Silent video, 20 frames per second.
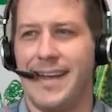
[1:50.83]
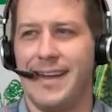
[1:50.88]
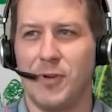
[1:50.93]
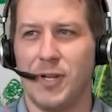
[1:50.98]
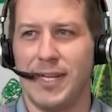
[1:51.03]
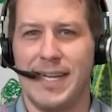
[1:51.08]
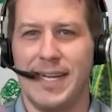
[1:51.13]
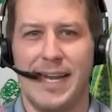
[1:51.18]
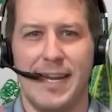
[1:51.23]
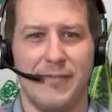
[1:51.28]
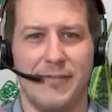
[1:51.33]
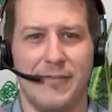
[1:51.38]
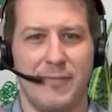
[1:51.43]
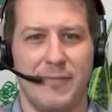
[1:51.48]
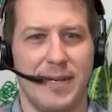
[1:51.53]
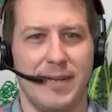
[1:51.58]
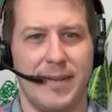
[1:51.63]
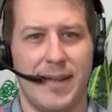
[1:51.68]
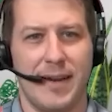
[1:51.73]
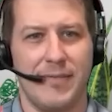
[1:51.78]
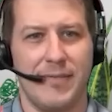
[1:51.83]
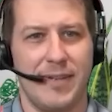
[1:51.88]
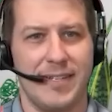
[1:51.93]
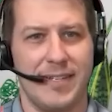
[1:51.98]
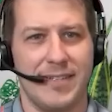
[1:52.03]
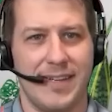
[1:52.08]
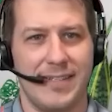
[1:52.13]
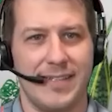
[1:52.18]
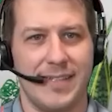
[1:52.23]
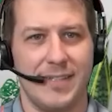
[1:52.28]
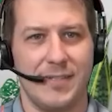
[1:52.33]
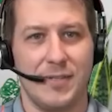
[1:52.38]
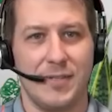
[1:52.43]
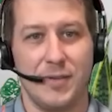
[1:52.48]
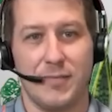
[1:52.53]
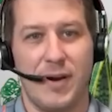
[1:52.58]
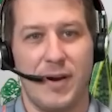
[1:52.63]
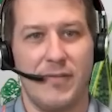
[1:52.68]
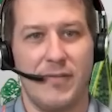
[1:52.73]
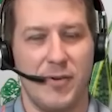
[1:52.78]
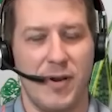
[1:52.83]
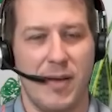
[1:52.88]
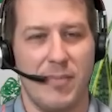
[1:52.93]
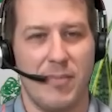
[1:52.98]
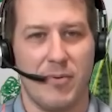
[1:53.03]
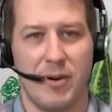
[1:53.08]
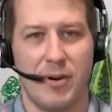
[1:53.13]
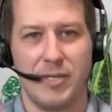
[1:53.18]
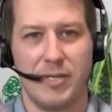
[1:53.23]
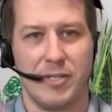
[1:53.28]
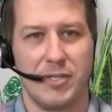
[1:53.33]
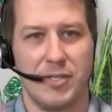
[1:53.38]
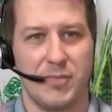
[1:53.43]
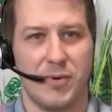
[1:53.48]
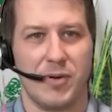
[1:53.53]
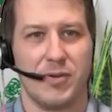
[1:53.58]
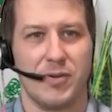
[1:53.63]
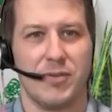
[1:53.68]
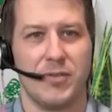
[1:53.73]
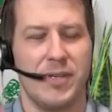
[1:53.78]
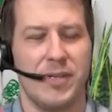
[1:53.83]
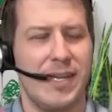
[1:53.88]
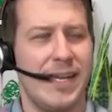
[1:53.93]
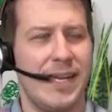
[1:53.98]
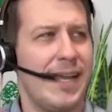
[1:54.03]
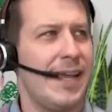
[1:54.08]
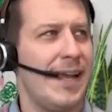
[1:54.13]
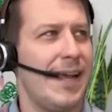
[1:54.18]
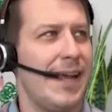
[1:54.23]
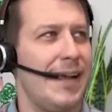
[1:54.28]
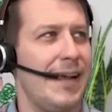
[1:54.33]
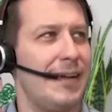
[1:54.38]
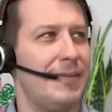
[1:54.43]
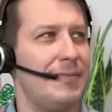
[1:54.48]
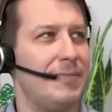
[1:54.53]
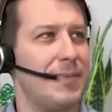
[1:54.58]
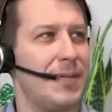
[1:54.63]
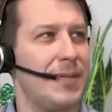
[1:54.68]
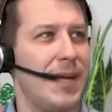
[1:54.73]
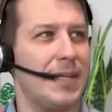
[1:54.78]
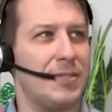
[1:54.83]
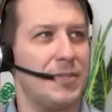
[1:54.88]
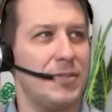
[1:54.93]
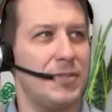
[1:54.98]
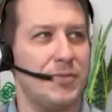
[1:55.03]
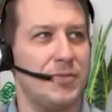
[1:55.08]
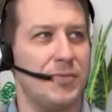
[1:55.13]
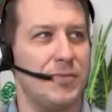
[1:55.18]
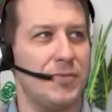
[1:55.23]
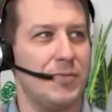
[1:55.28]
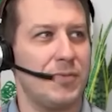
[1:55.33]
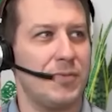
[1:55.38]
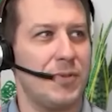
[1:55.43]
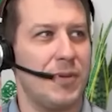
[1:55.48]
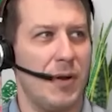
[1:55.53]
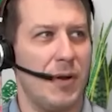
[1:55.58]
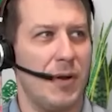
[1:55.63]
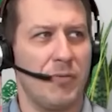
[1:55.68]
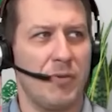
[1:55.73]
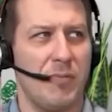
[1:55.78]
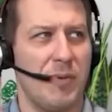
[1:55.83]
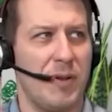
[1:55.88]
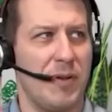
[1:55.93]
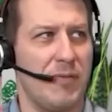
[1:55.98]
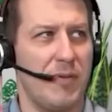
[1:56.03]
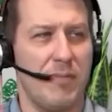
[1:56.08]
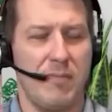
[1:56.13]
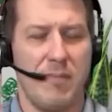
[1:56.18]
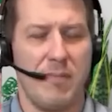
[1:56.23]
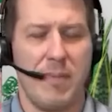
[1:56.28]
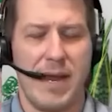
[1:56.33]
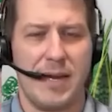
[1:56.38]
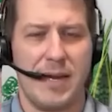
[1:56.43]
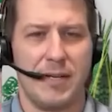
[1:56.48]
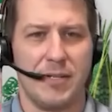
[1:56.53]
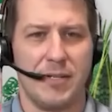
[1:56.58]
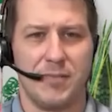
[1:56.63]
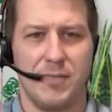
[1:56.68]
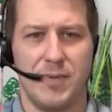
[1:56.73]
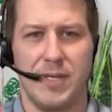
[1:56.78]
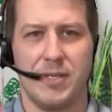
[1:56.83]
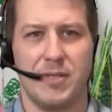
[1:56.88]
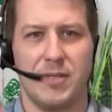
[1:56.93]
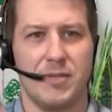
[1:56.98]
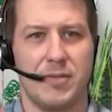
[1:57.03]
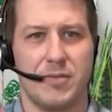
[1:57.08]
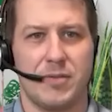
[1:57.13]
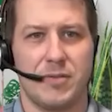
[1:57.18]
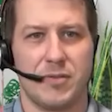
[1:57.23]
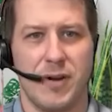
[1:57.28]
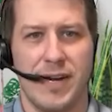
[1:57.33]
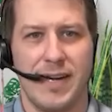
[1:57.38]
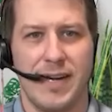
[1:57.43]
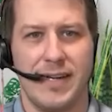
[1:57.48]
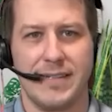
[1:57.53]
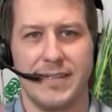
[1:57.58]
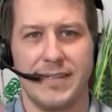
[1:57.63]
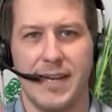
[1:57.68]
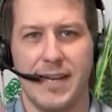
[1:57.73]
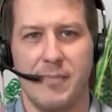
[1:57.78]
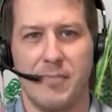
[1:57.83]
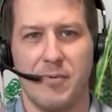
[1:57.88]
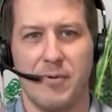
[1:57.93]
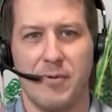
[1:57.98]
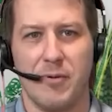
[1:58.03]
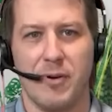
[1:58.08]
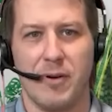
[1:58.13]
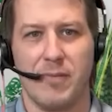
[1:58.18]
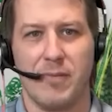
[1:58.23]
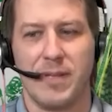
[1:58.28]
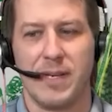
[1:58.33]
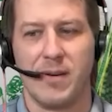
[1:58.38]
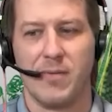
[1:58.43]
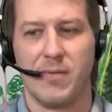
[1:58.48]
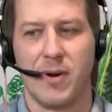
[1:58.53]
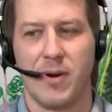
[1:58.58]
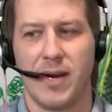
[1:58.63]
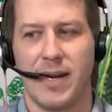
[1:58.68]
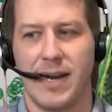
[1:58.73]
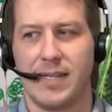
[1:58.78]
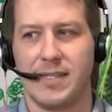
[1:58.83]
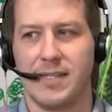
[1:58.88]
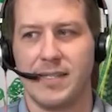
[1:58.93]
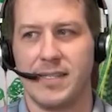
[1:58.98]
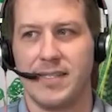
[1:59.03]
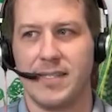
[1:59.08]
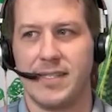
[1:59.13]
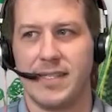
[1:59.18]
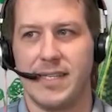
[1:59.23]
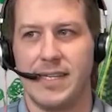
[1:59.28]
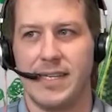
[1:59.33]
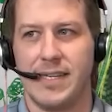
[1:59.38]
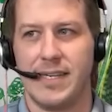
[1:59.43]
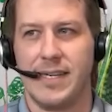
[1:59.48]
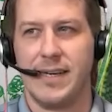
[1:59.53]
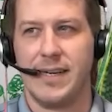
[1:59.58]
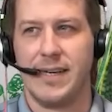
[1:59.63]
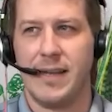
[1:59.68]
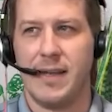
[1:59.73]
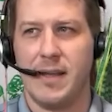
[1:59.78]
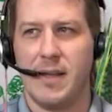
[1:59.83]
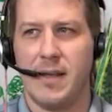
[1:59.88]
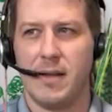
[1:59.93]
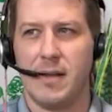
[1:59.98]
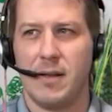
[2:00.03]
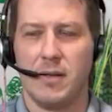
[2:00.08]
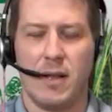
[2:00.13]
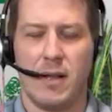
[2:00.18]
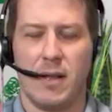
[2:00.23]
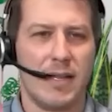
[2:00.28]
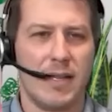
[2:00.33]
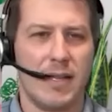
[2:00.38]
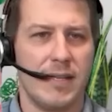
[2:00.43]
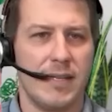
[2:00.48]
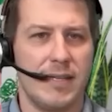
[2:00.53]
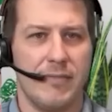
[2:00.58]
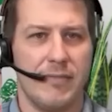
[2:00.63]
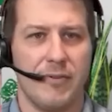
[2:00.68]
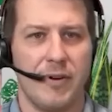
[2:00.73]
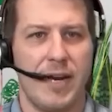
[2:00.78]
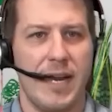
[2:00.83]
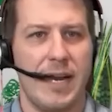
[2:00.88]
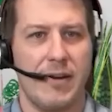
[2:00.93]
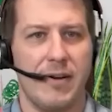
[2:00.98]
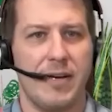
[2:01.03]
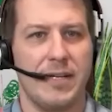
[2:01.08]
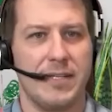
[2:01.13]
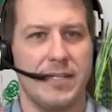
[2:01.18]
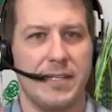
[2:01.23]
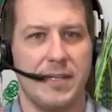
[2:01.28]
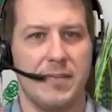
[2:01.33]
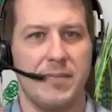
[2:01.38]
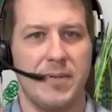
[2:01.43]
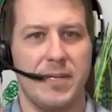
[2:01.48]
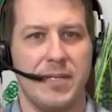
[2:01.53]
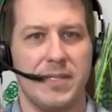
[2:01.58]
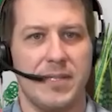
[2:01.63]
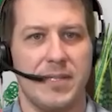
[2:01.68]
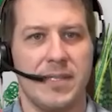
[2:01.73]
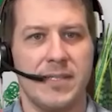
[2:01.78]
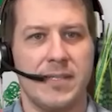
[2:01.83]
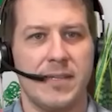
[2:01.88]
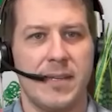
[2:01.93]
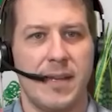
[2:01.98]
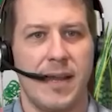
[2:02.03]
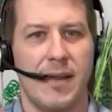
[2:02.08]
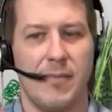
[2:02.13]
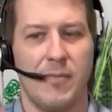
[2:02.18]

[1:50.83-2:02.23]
really gave me a lot of insights into the revenue operations world. Got to go through a bit of a management training type program there where I got to see a lot of the different areas of the business,